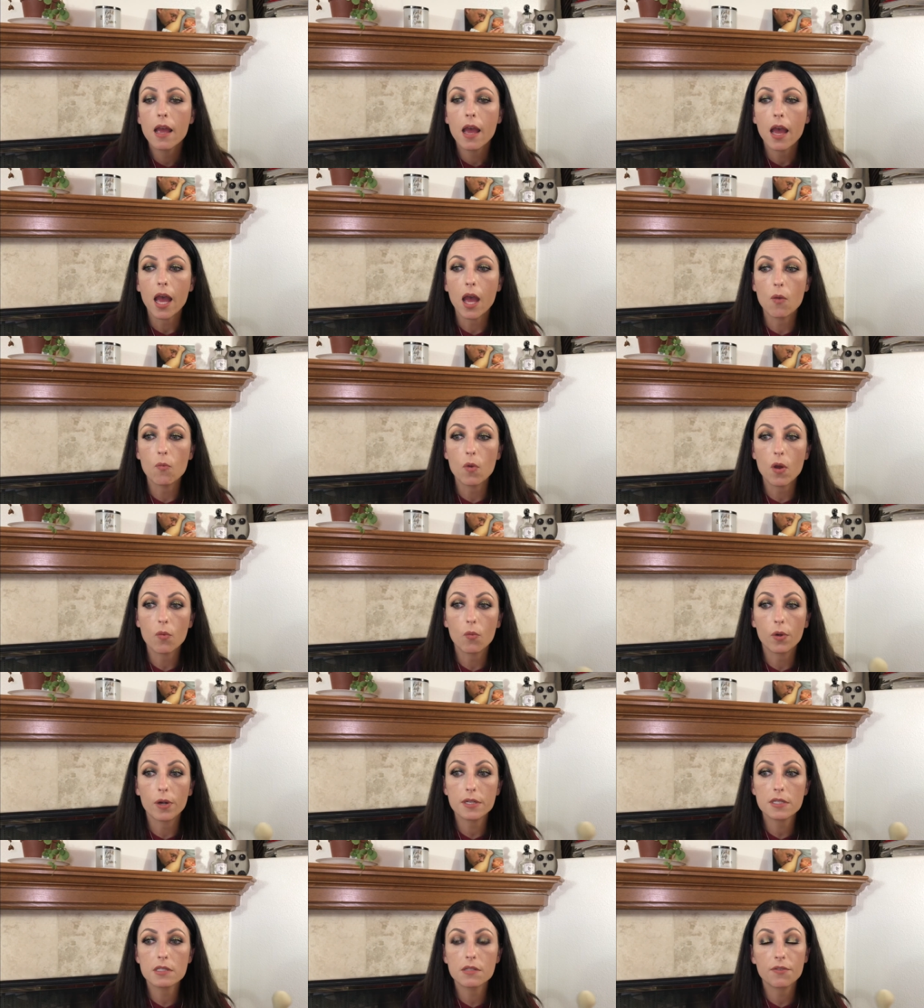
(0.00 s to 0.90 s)
and what
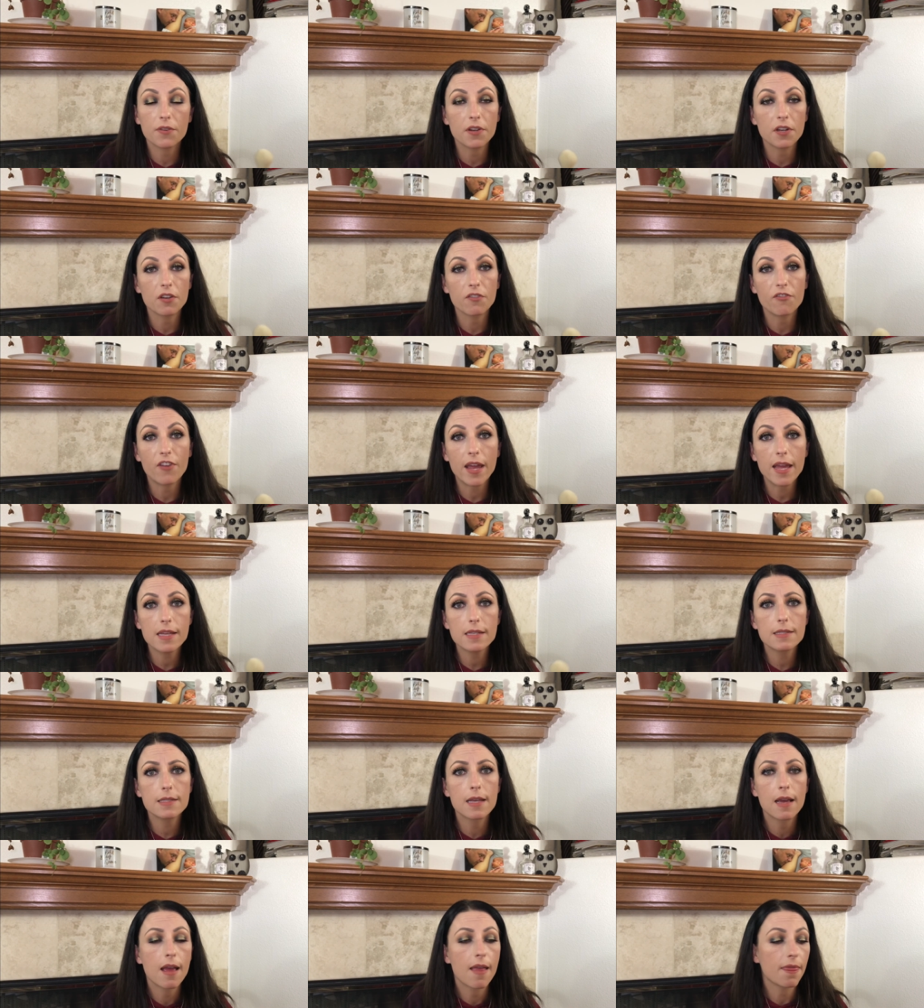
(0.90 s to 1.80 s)
works for your
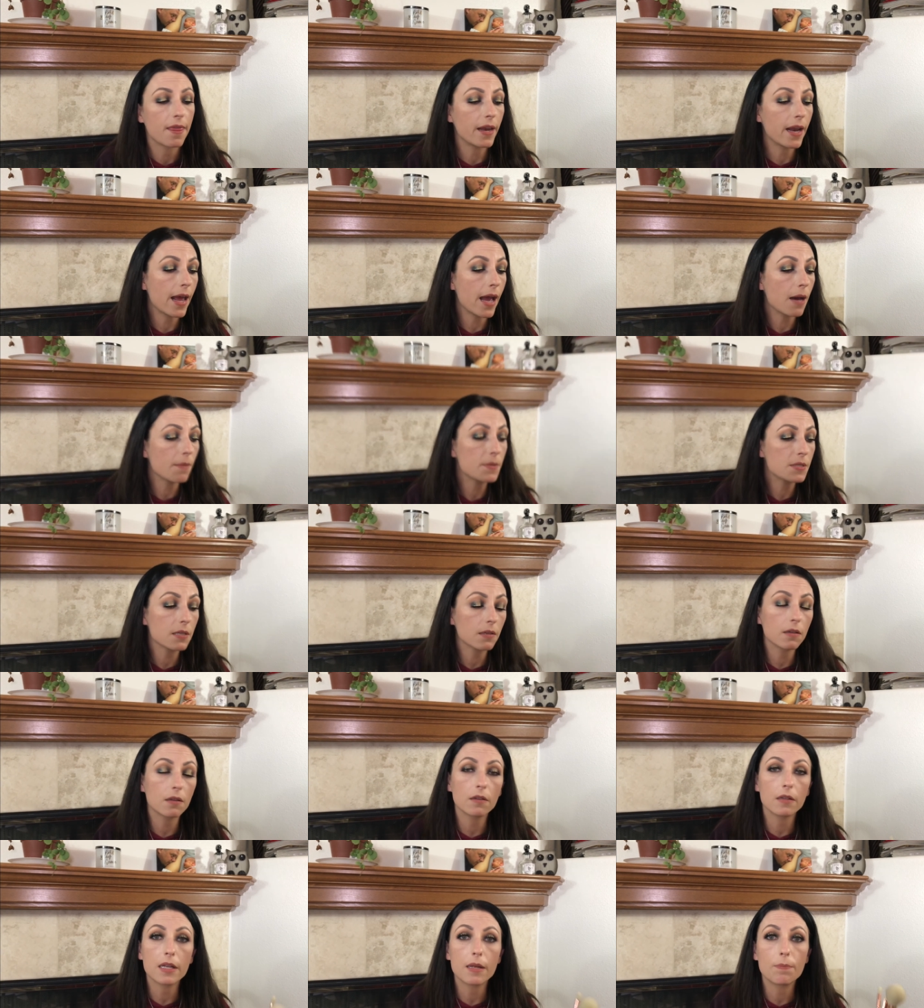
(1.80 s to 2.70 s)
face, then I
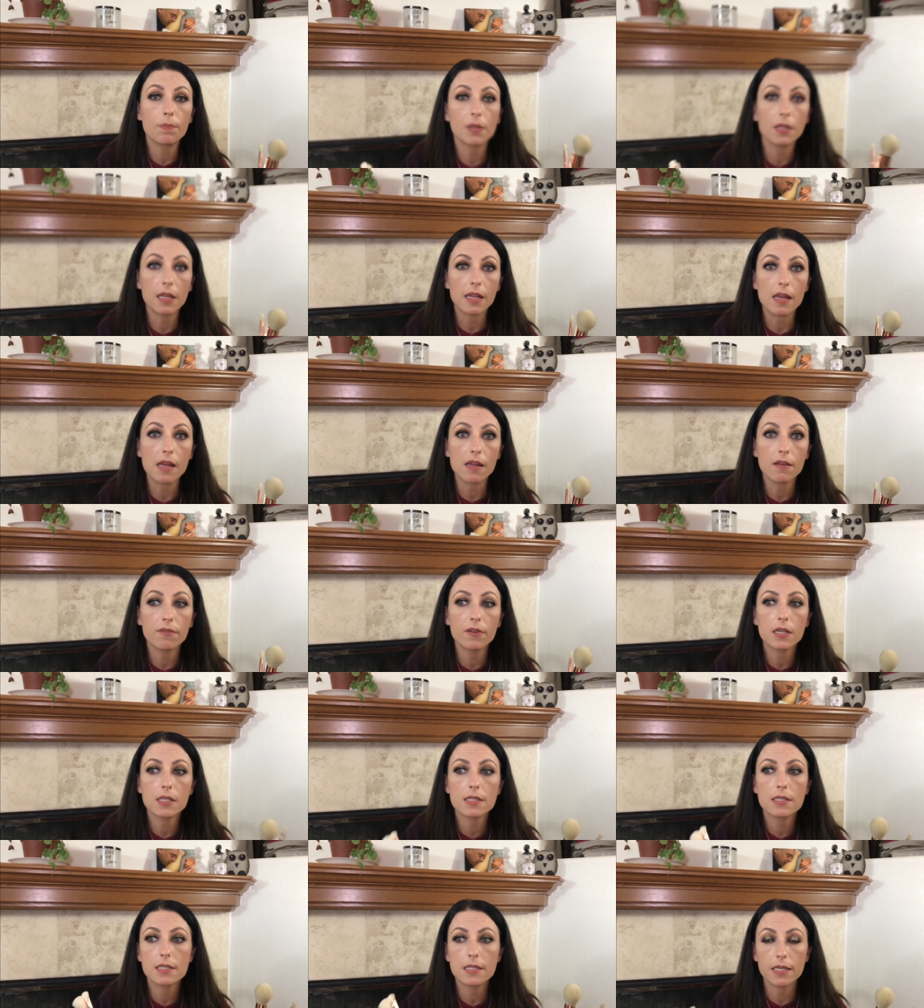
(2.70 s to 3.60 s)
absolutely believe
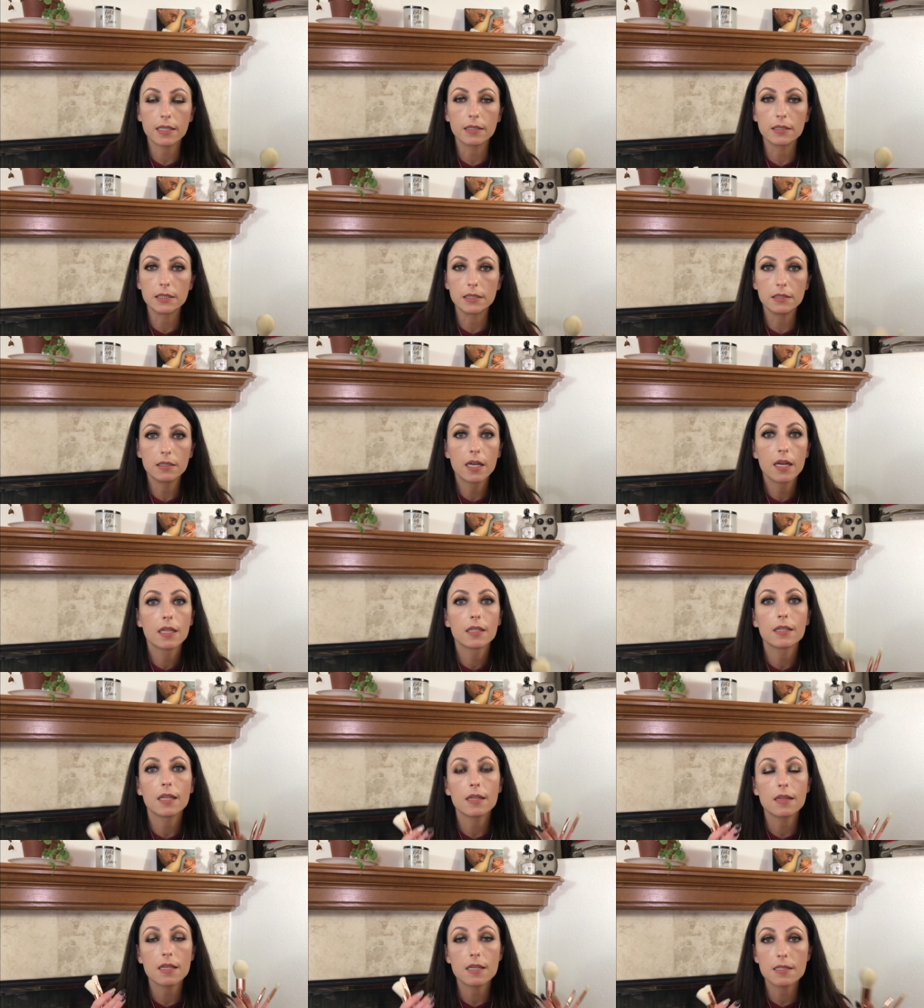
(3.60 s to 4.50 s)
still
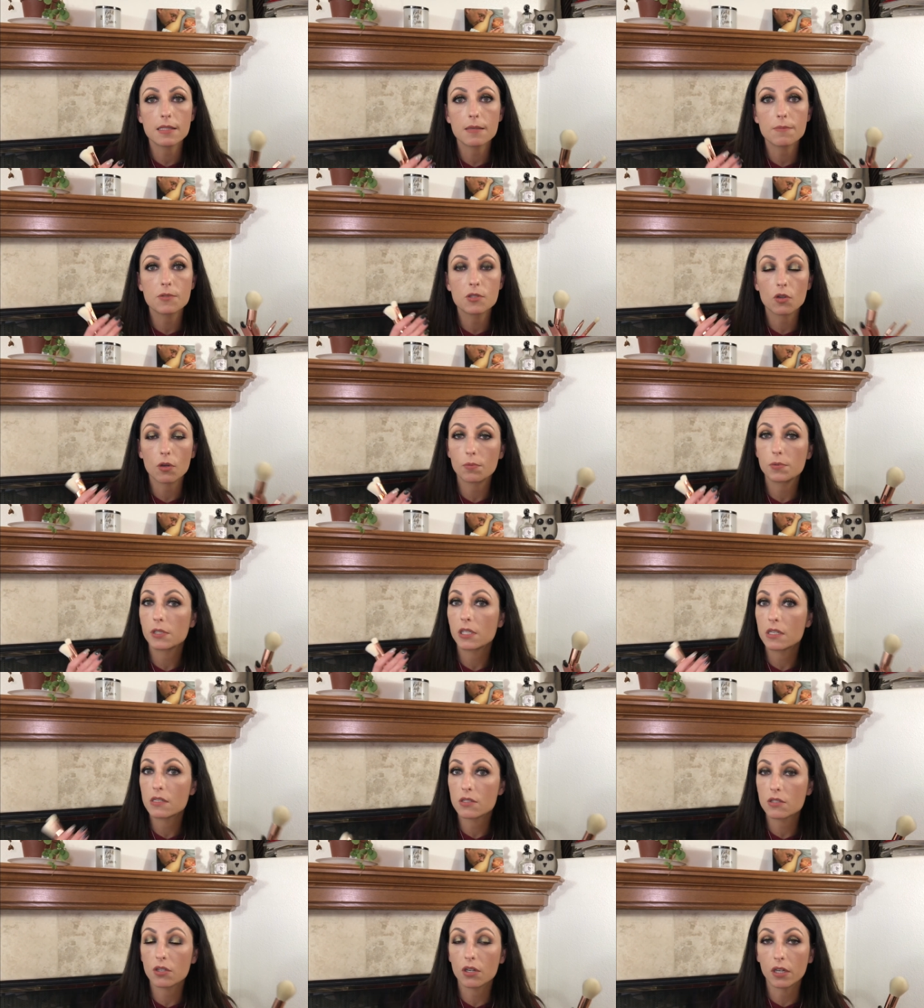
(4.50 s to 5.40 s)
that this subscription
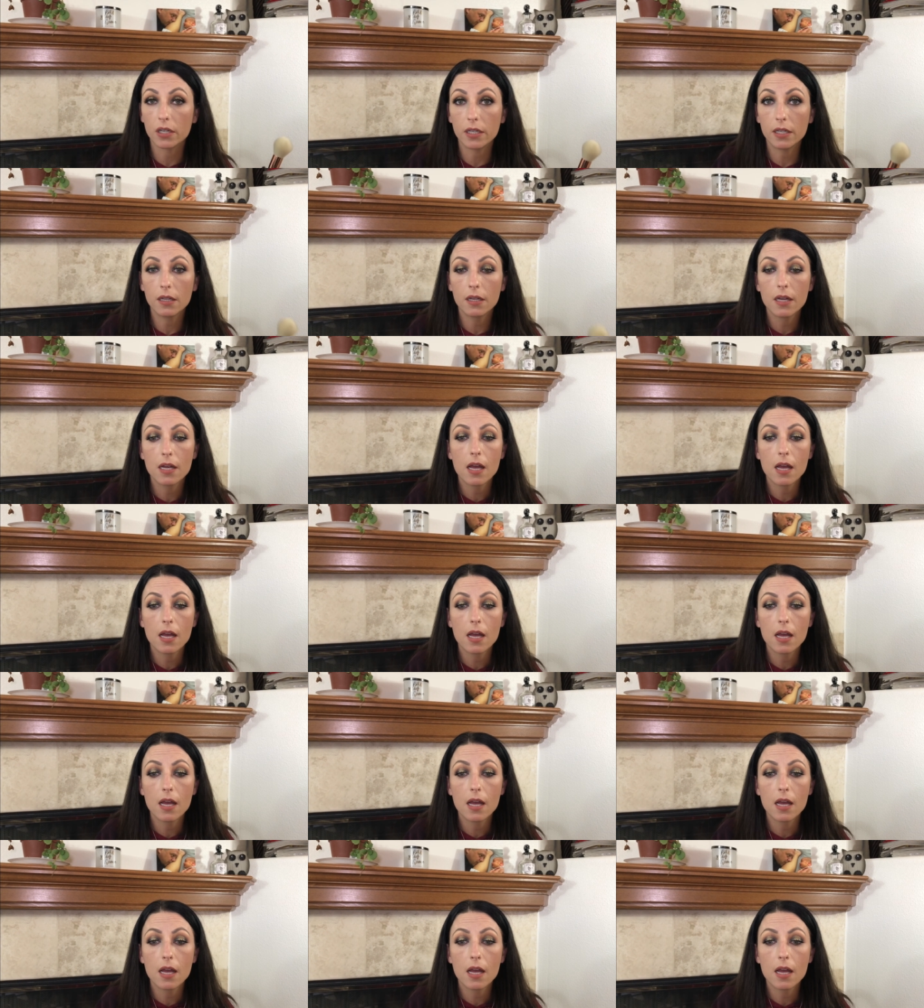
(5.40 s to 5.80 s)
is good.